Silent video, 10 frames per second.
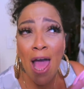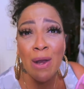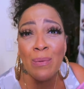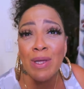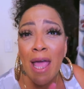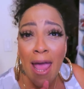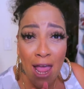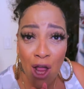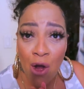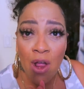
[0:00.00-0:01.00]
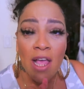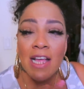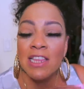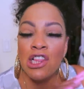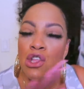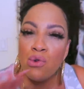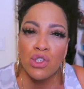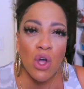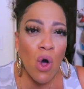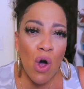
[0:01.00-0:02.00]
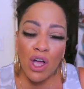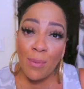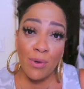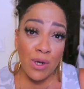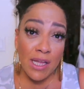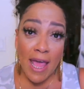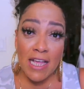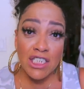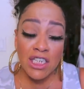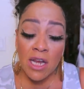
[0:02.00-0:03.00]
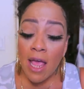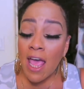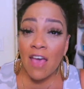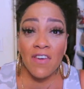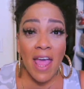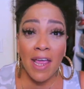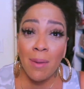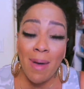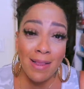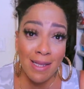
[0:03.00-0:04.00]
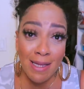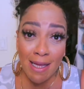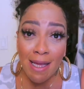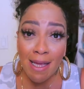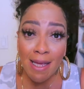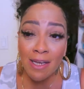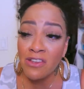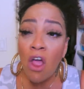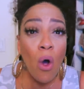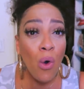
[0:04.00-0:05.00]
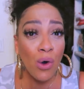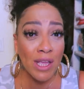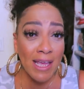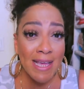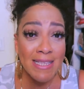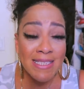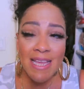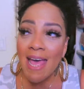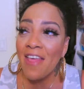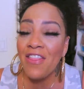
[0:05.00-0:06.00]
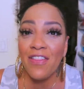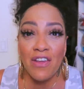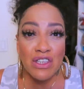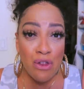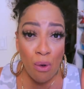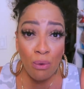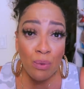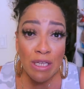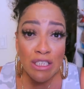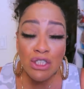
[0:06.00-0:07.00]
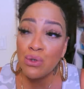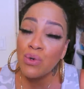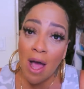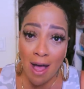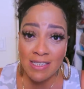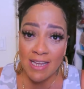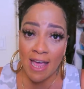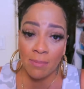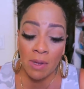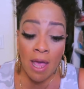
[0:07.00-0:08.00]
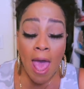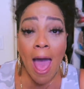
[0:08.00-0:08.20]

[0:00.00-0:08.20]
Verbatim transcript: I don't care. Lose all communication. If it ain't about the kids or kids, then there's no reason to contact me.